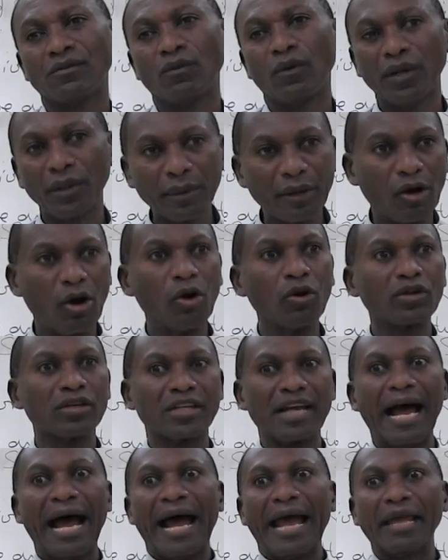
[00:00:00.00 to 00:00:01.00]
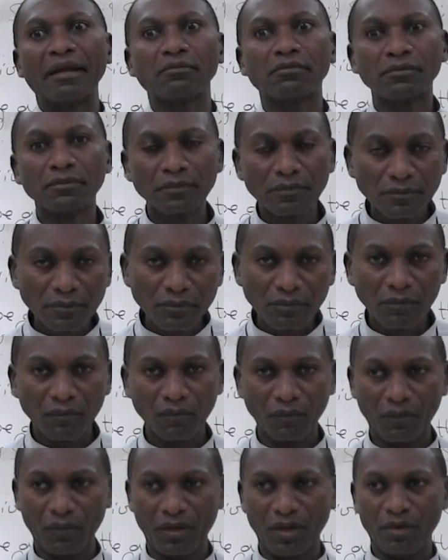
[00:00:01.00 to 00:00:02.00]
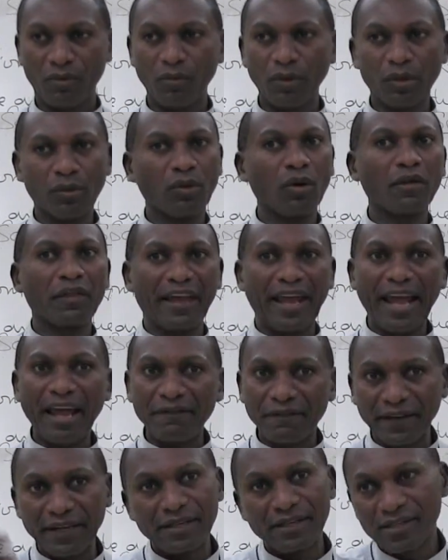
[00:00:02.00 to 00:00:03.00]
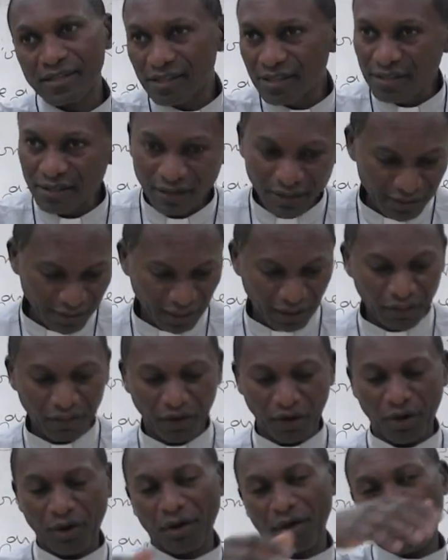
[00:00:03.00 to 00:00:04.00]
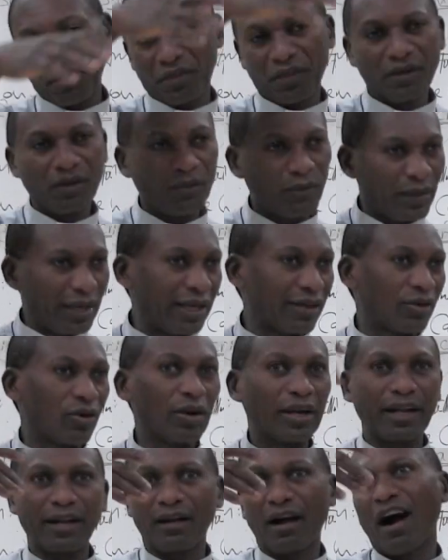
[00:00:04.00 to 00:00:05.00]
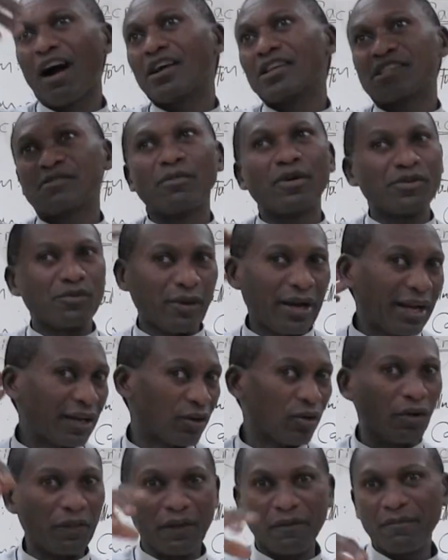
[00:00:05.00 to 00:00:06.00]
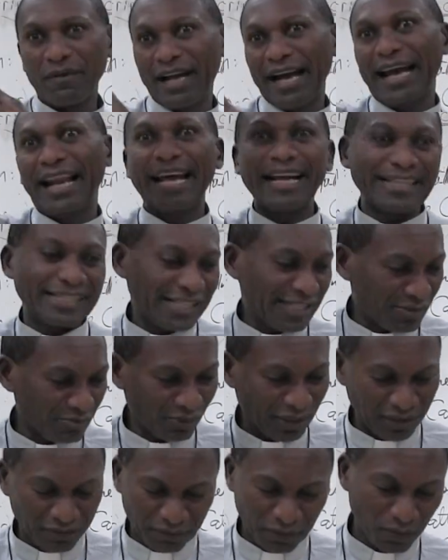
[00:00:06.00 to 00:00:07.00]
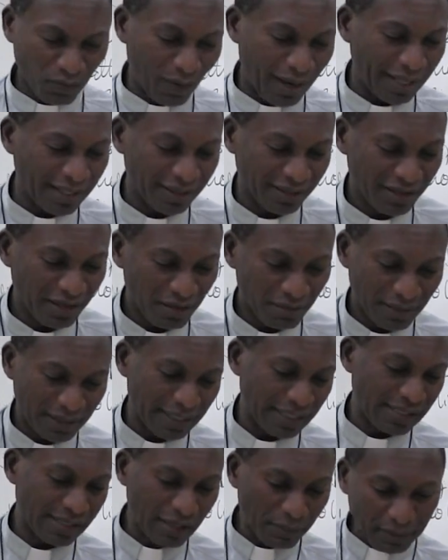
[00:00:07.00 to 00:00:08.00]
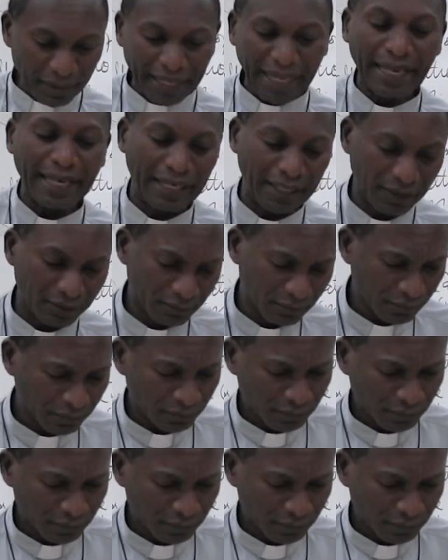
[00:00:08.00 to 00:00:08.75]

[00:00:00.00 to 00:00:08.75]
What do we call time? What do we call the heavens and the earth? We can call it cosmos, we can call them galaxies, whatever we want. But that's the beginning.